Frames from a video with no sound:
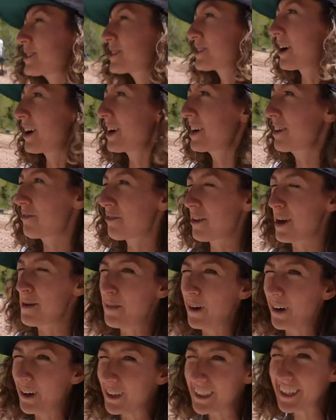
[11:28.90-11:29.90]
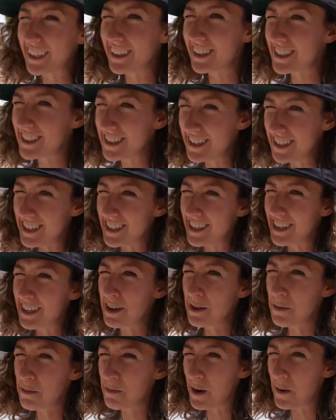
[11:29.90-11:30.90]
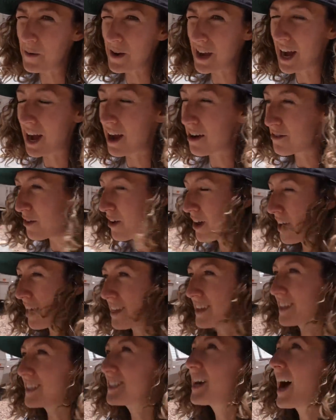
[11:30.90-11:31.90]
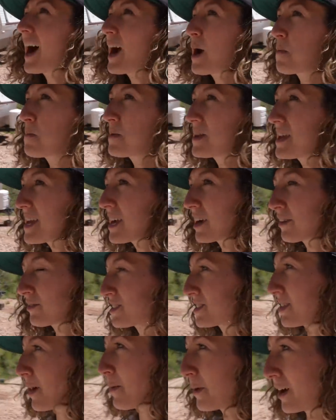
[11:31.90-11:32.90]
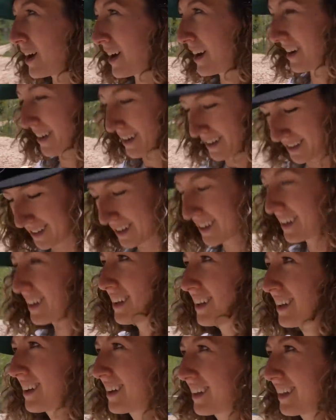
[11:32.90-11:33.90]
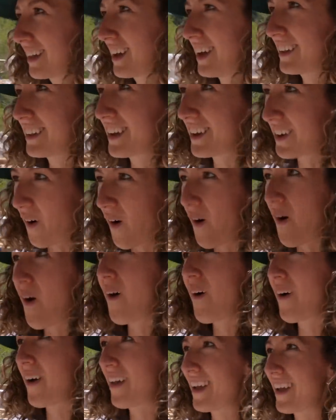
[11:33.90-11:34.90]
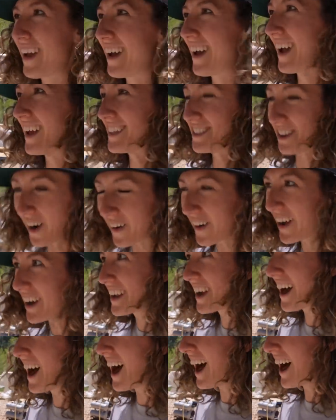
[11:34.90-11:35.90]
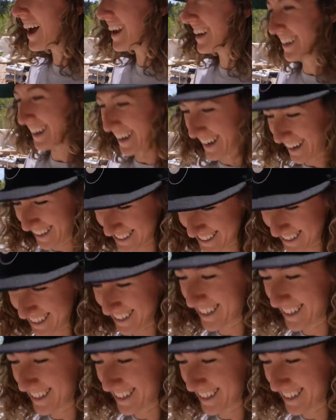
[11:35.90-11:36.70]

starting to frame early in the season, but we have the entire peak of summer and like it's already hot. It's already hot and it's like